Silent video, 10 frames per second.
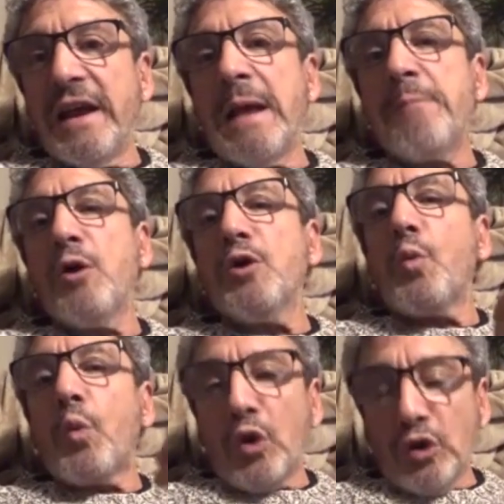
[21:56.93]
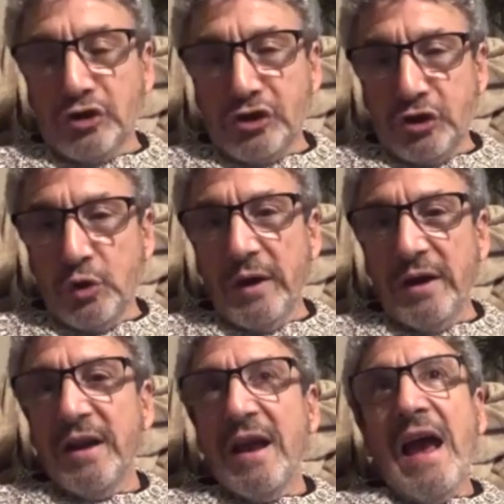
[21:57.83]
and I put words to
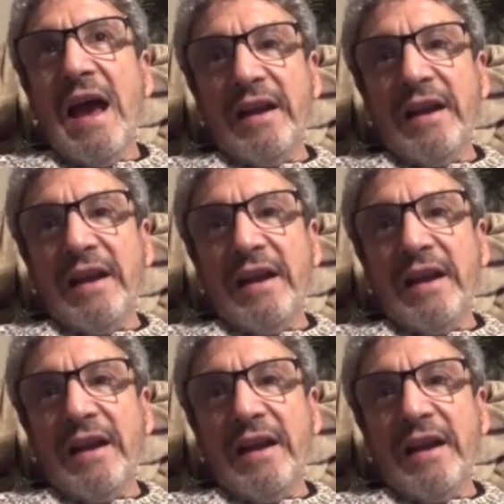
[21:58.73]
it. And a